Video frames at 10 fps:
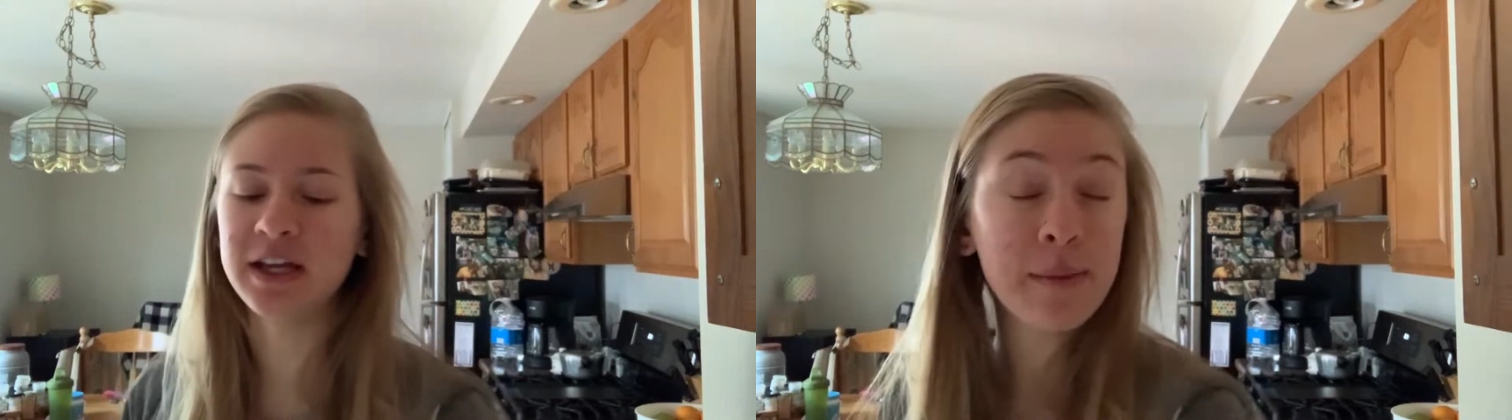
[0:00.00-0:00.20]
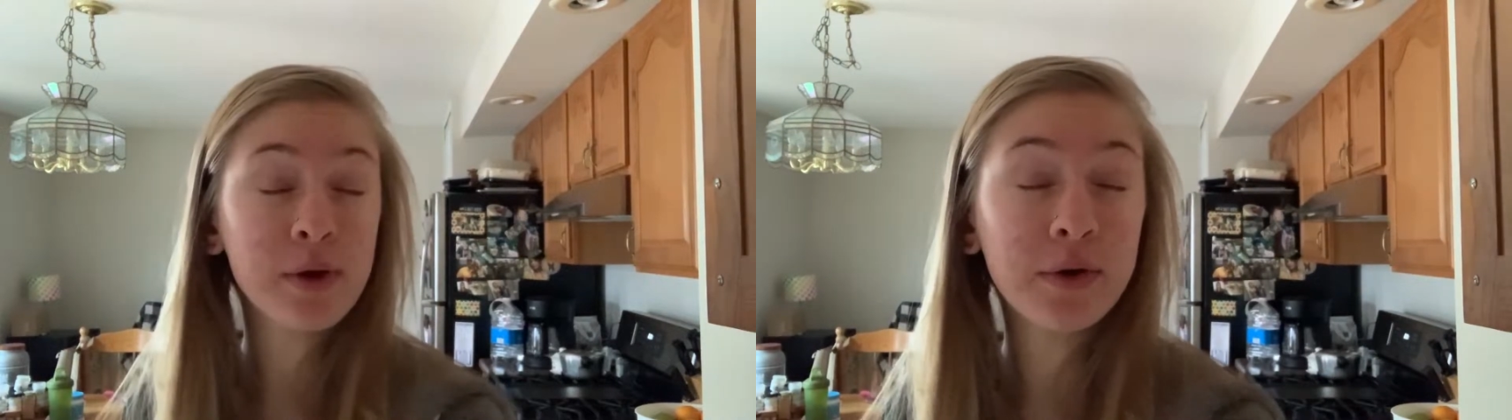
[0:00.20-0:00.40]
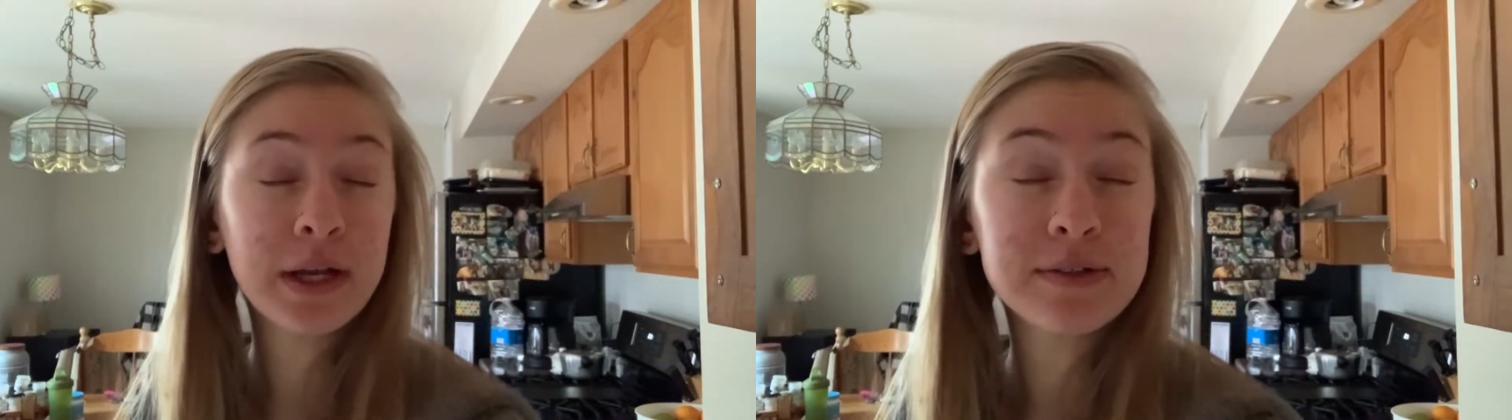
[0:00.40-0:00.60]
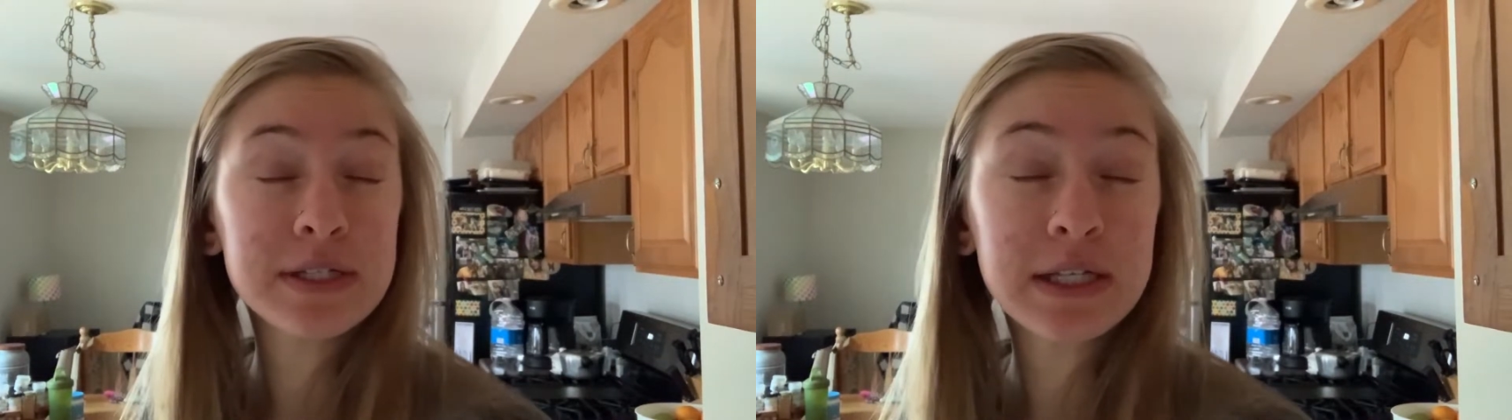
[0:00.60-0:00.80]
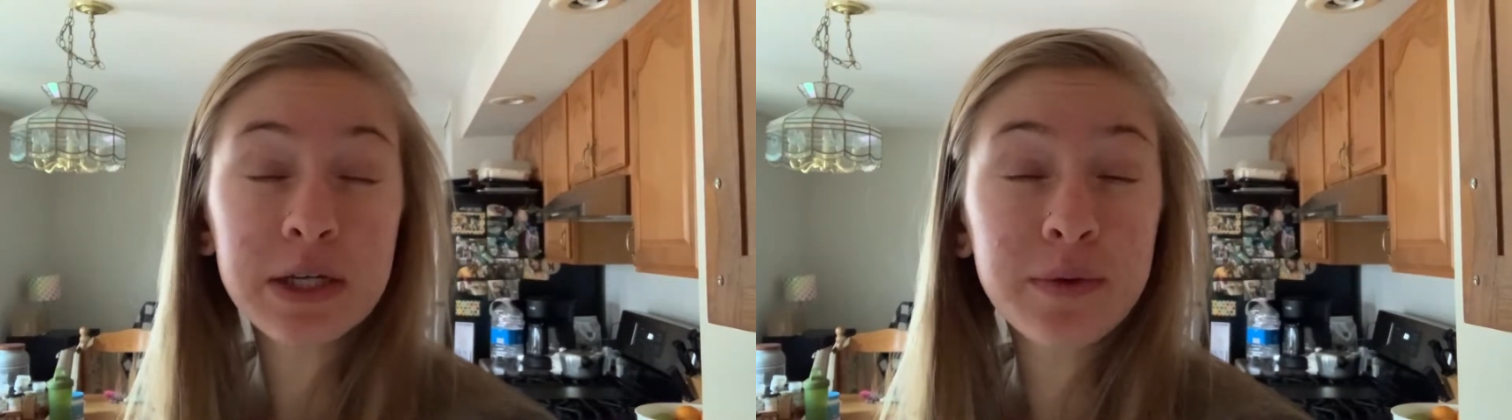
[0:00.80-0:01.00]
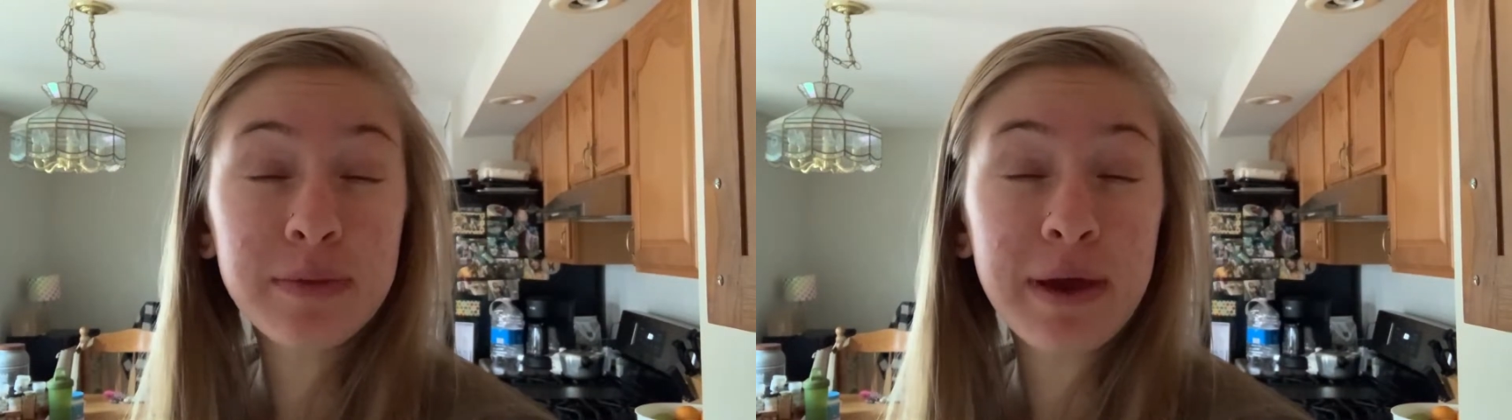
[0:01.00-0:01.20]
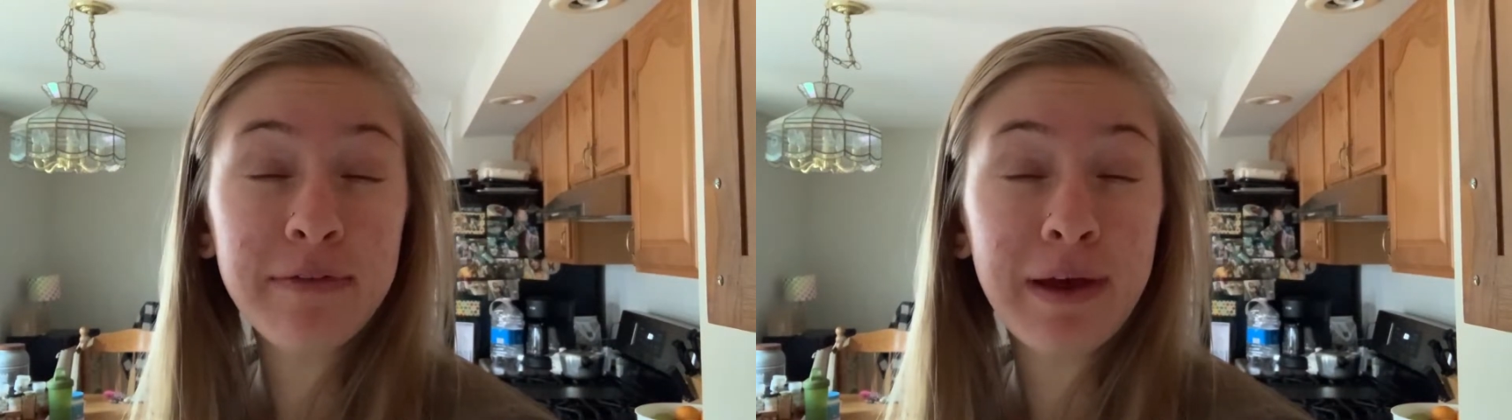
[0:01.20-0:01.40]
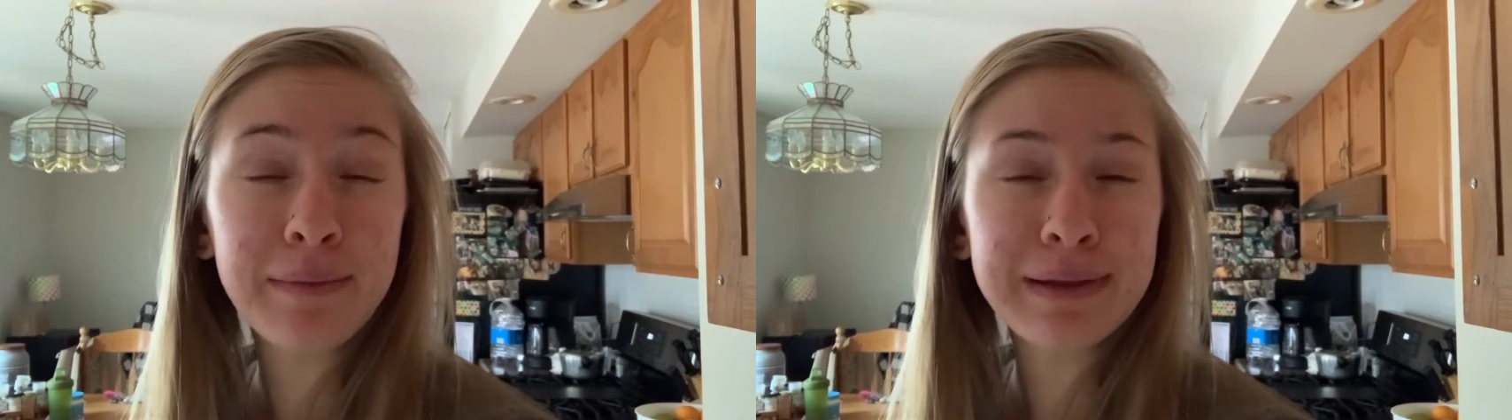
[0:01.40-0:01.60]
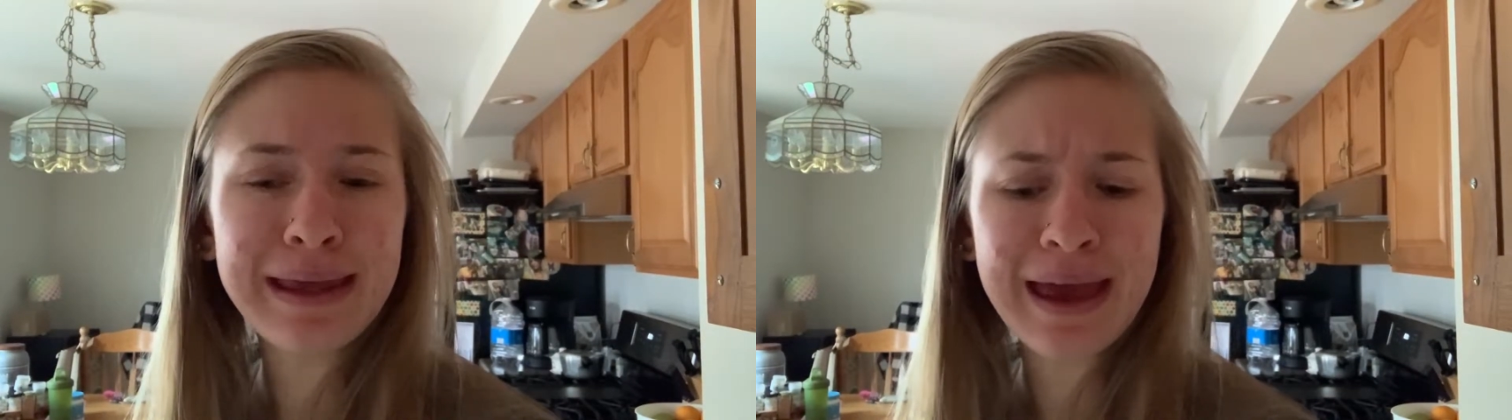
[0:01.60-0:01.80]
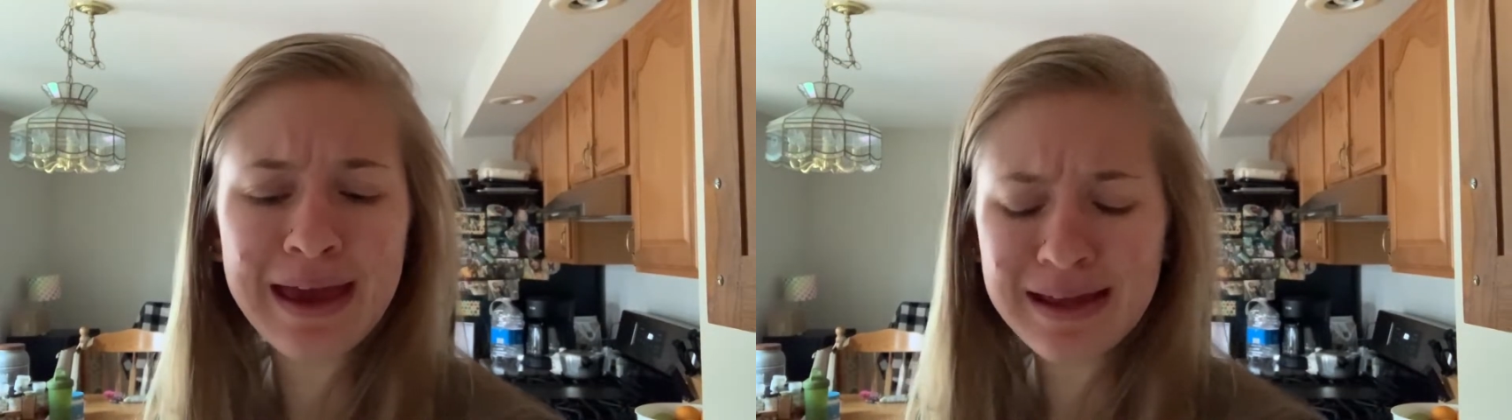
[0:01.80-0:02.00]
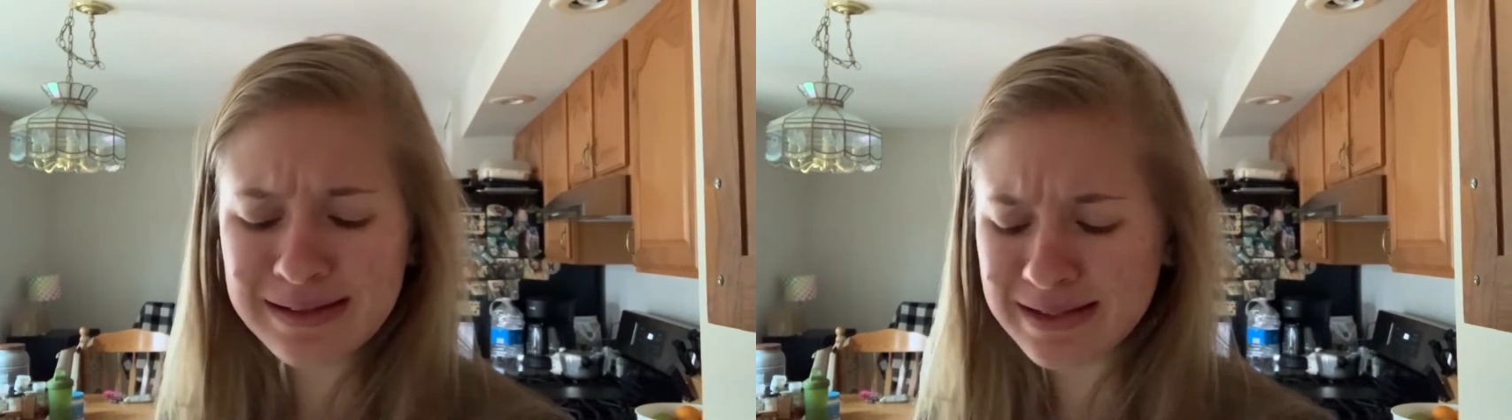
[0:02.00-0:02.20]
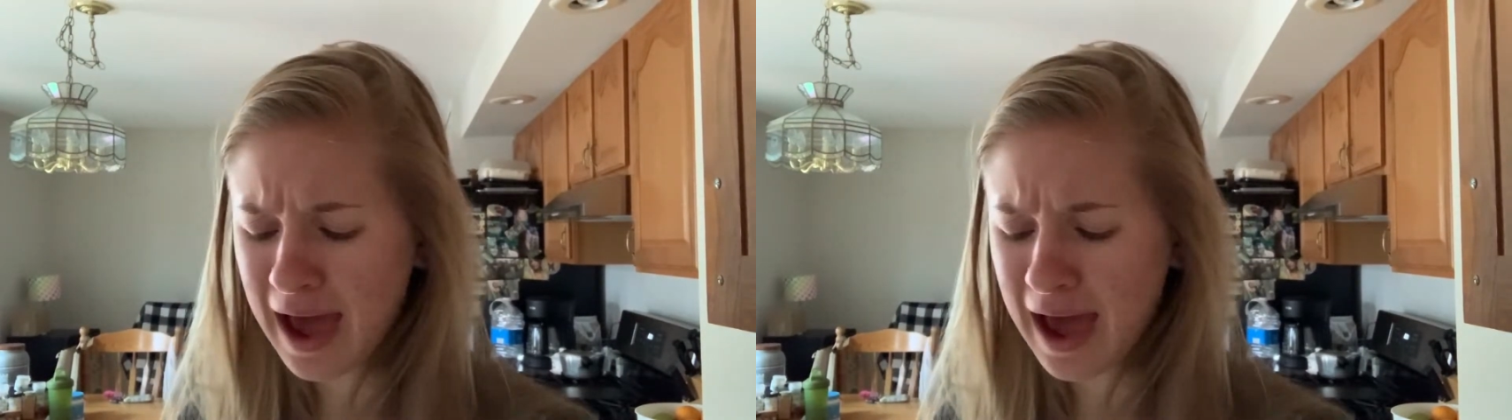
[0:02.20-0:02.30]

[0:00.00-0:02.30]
I'm going out to dinner with my family and